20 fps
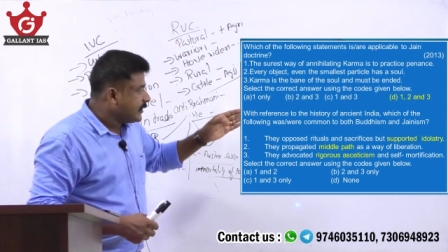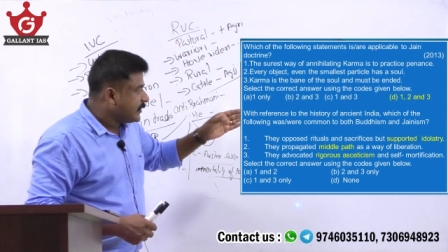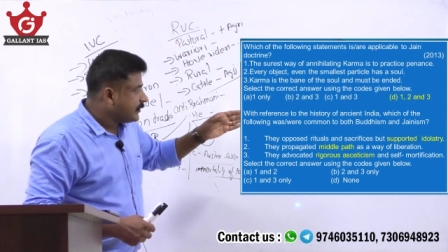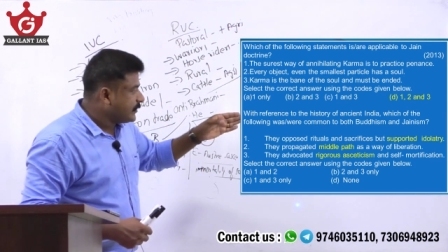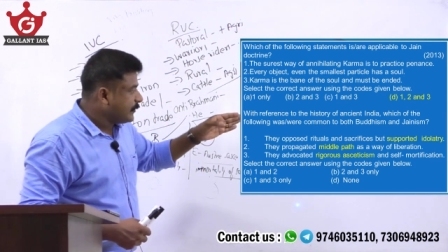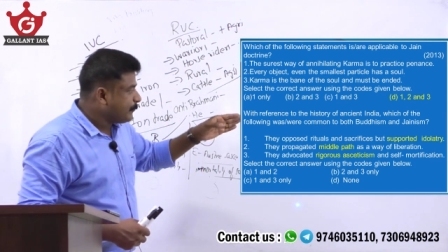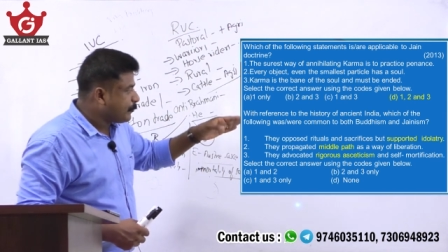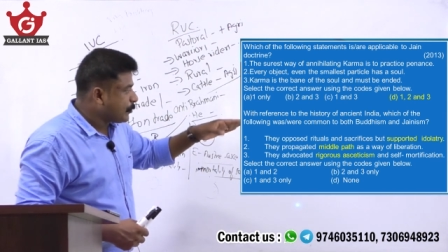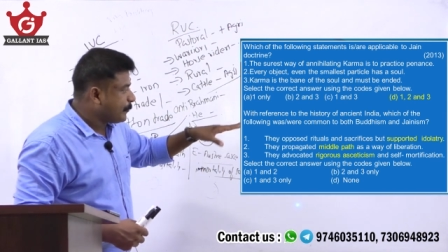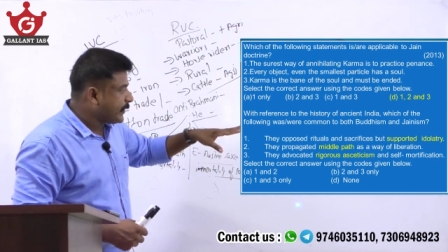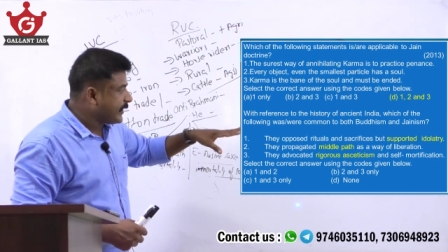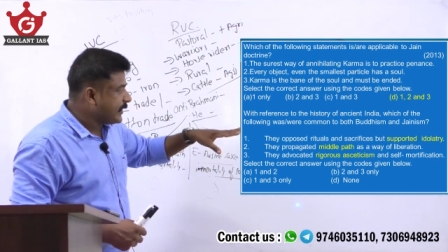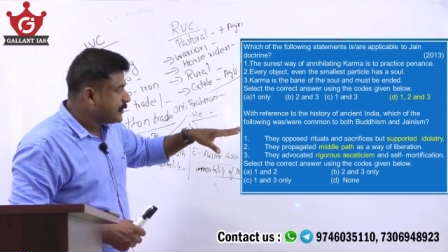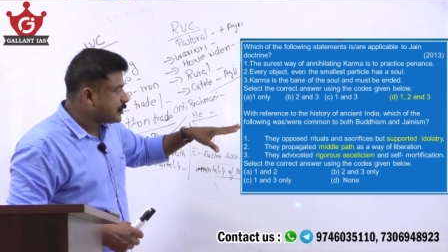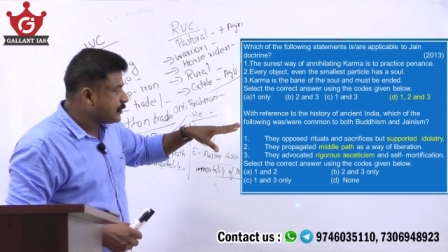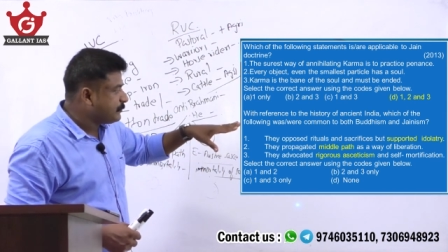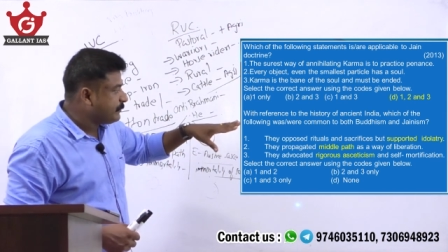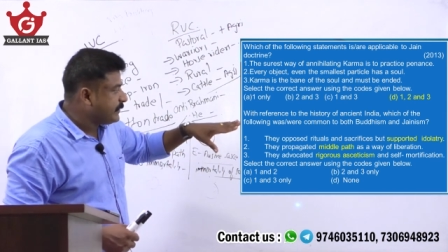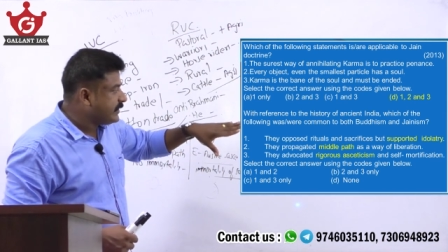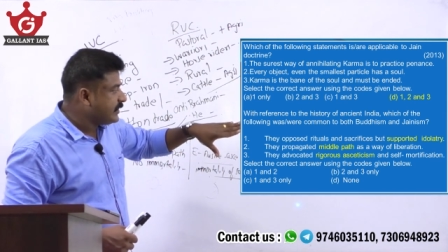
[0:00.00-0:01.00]
They
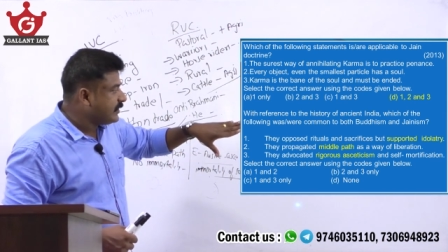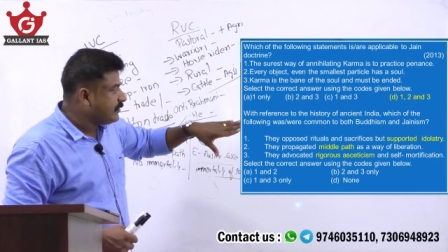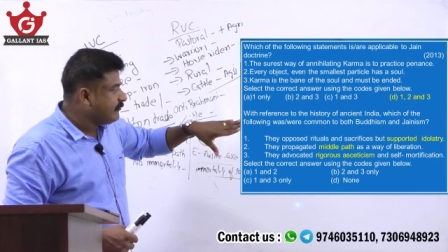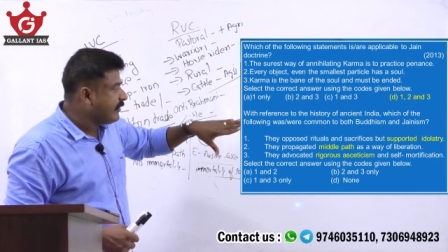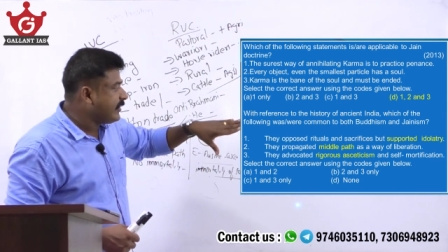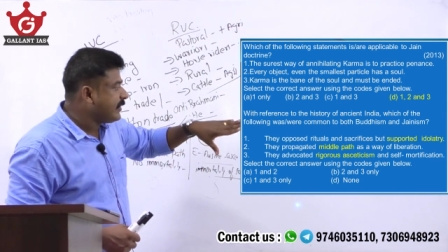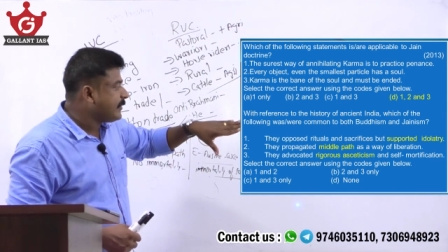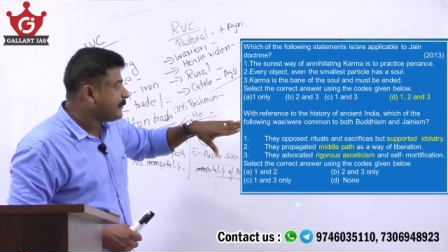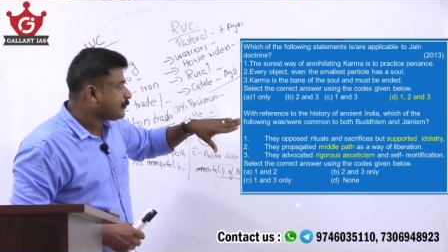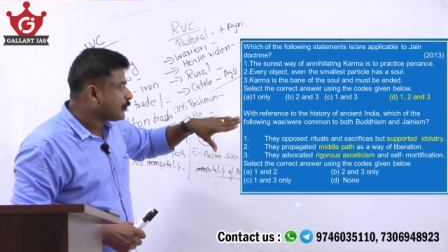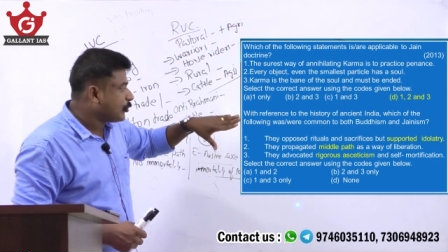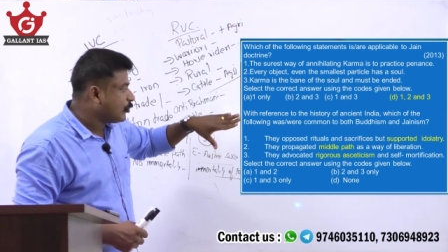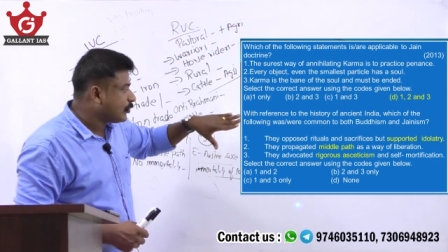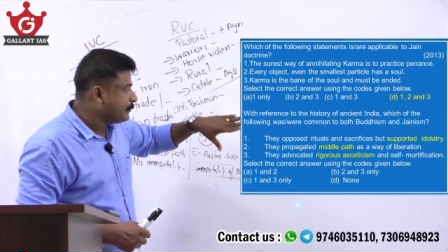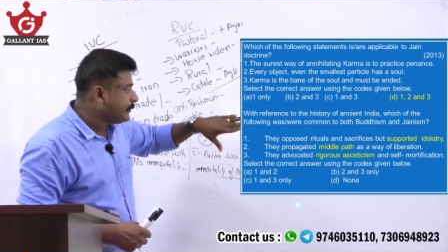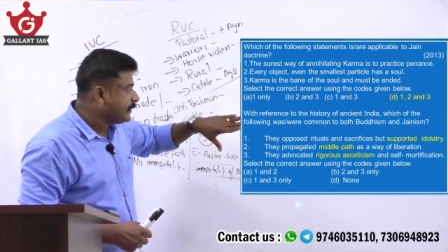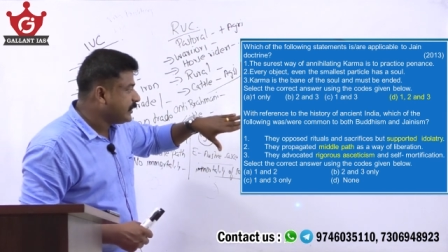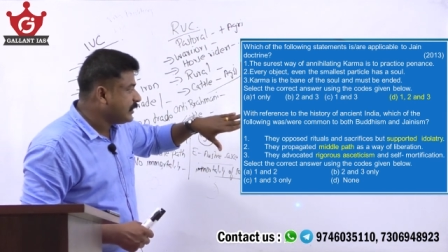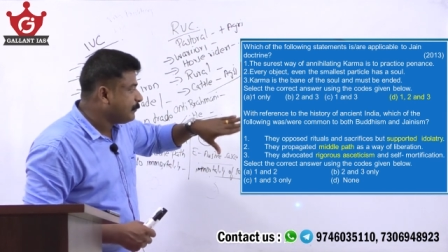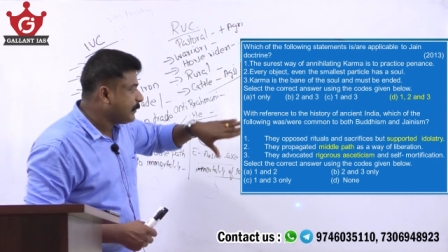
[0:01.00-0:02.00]
propagated middle way or
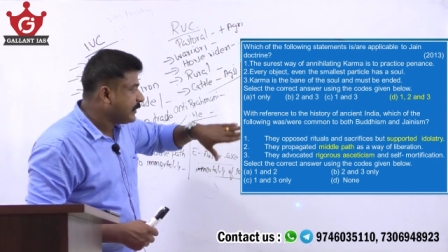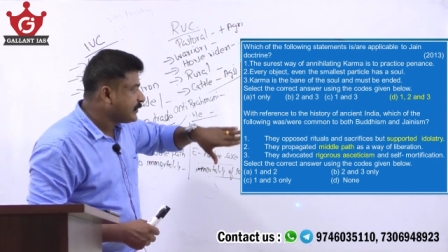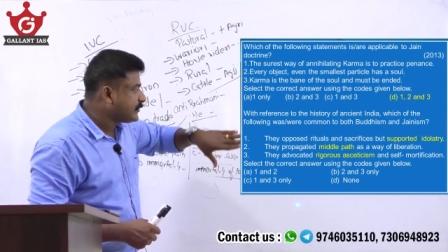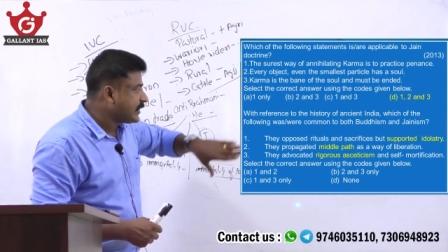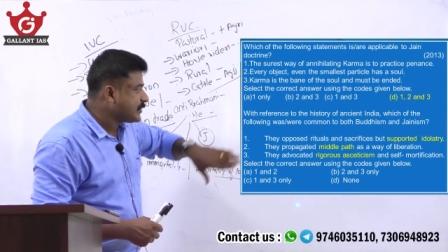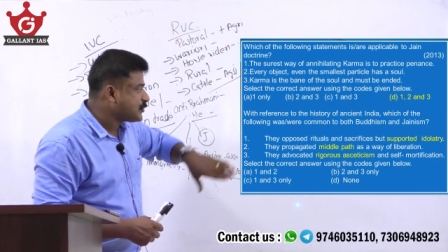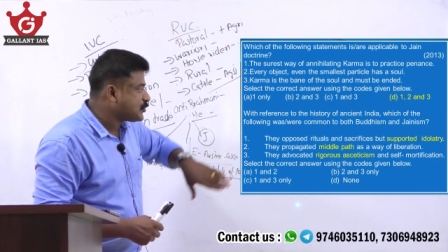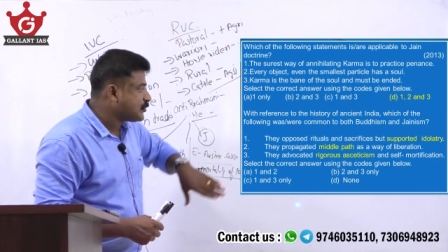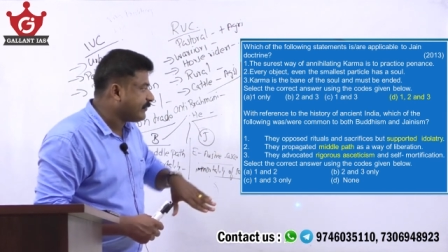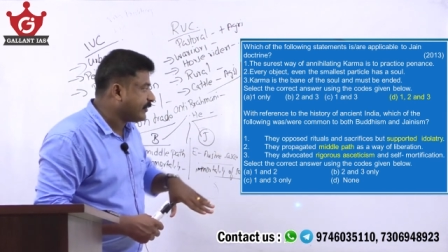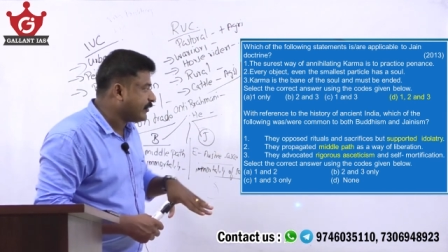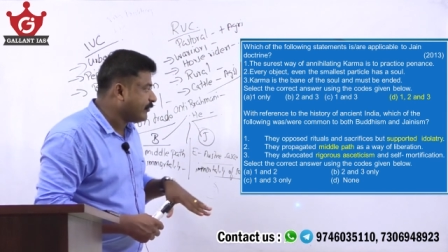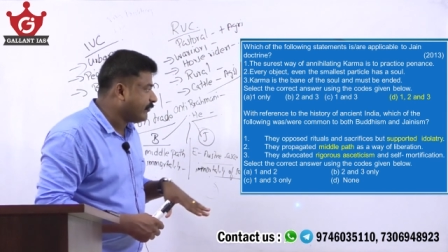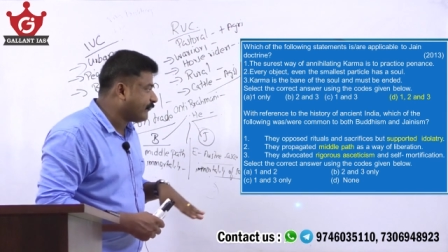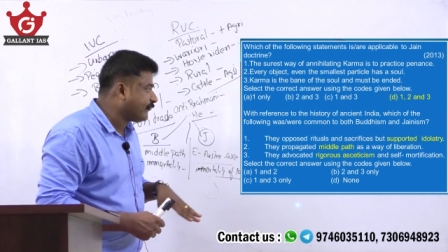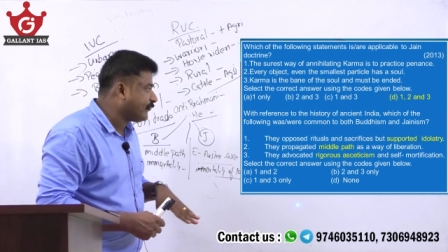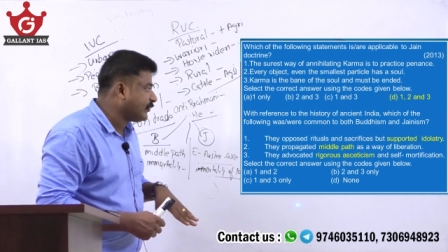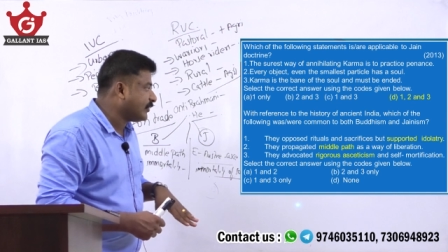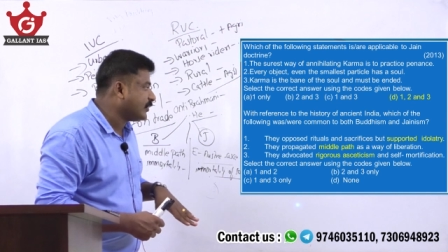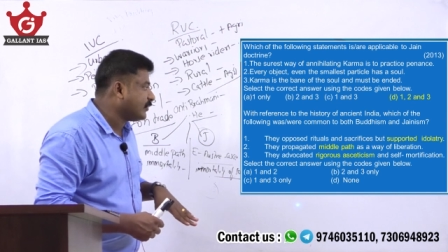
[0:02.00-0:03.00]
middle path as a way
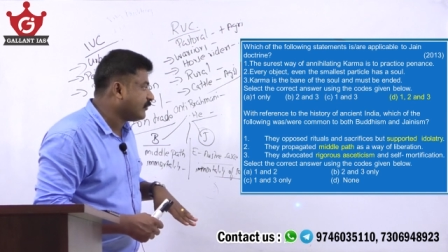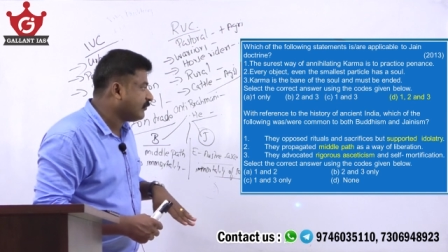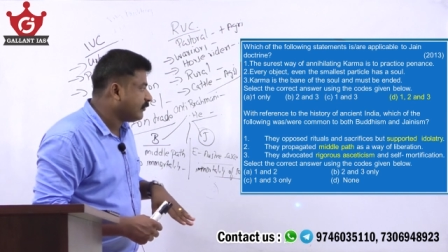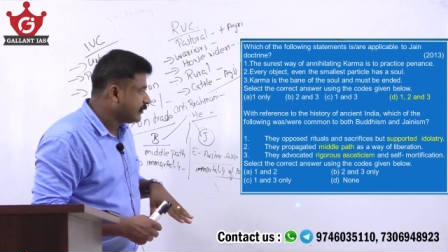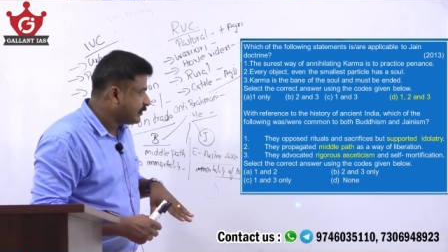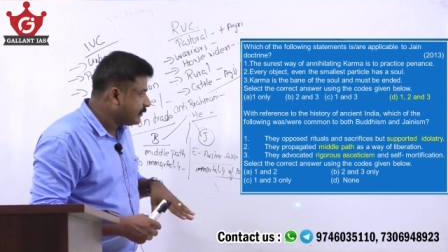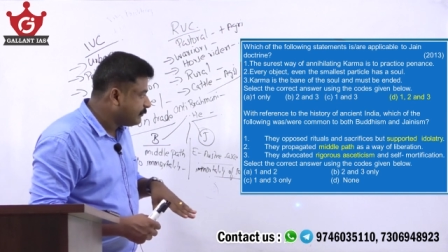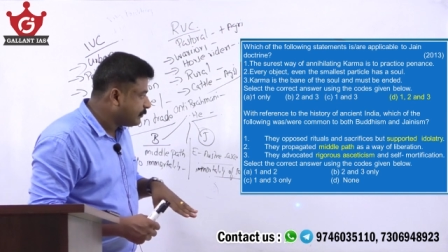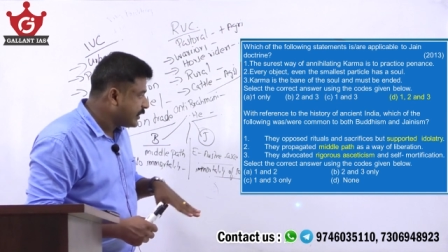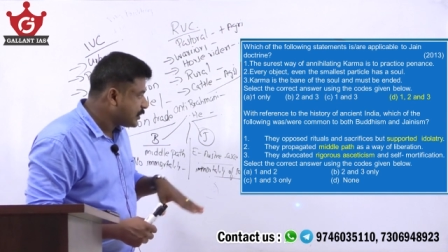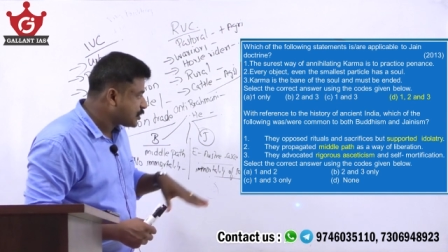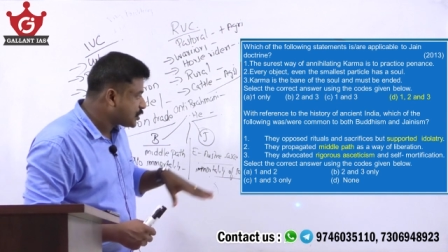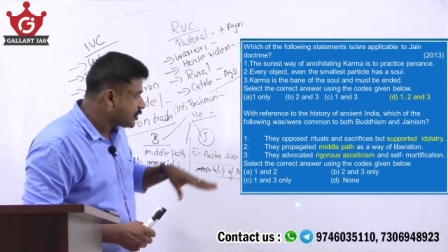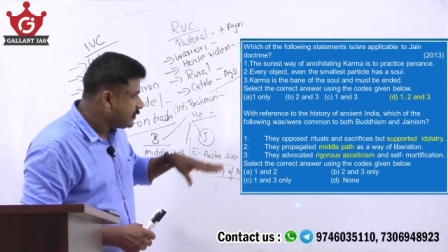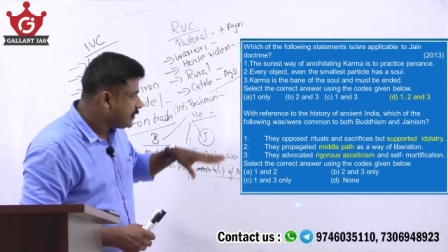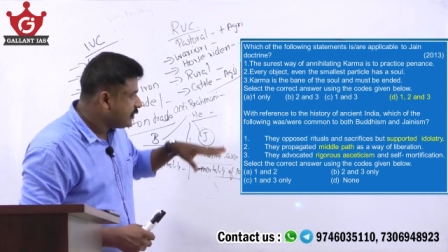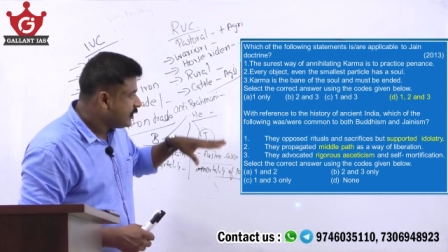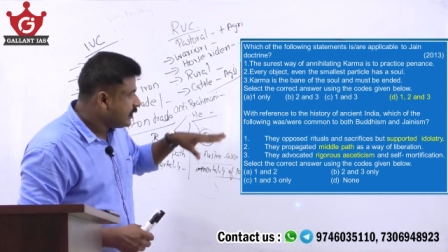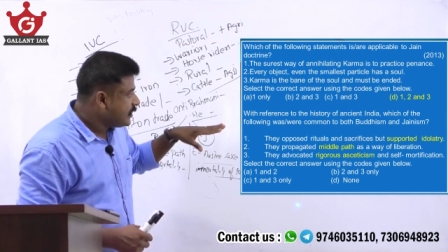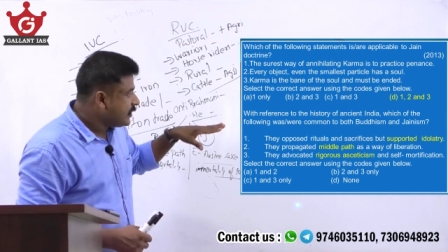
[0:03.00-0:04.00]
of uh,
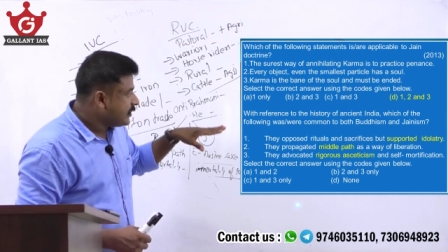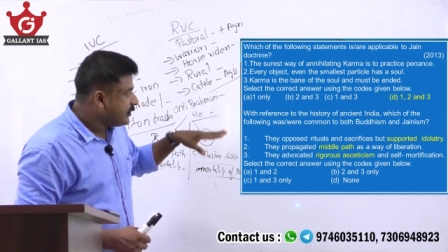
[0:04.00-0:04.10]
liberation.